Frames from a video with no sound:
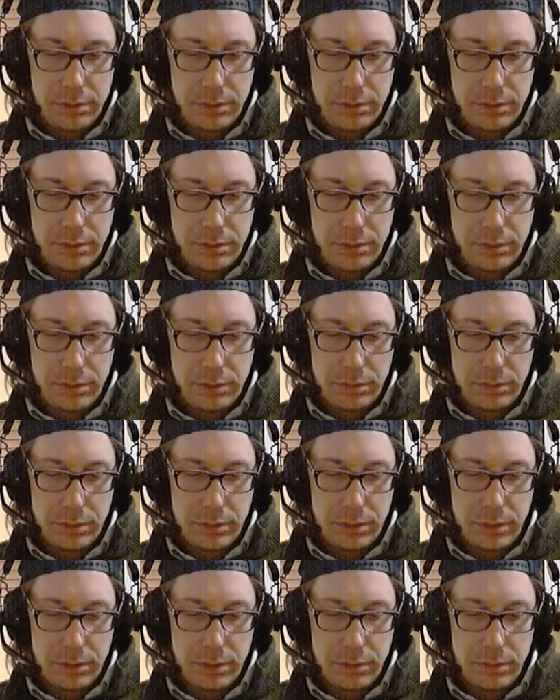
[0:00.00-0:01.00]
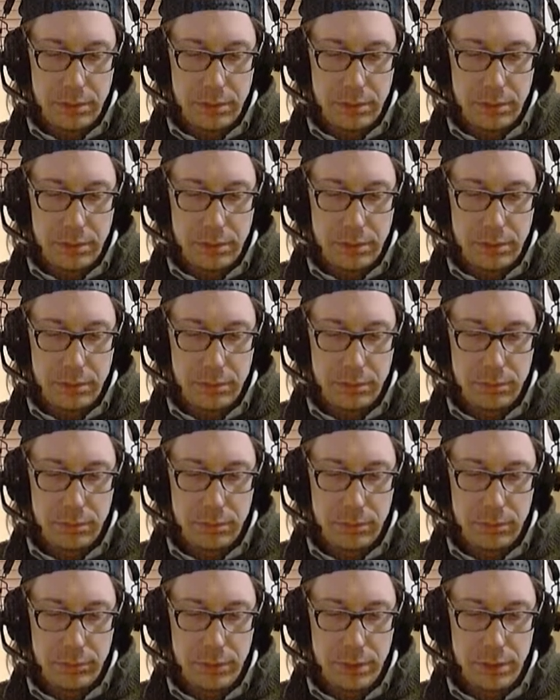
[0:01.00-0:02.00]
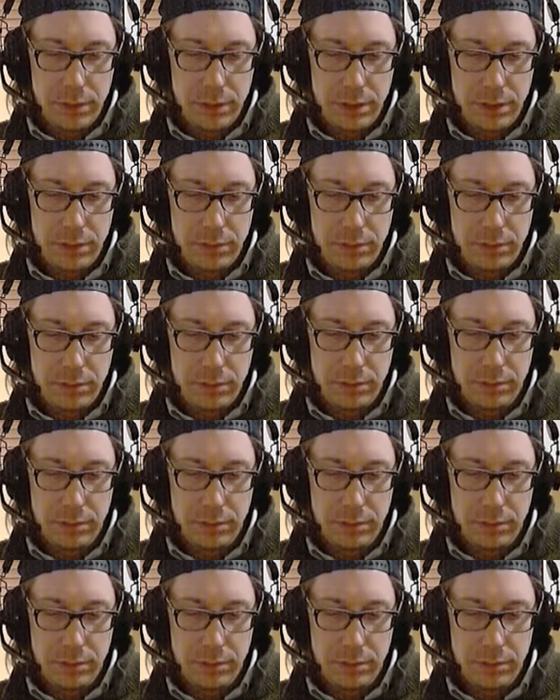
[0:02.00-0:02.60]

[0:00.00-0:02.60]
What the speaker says: they're all like, oh no, freaking out.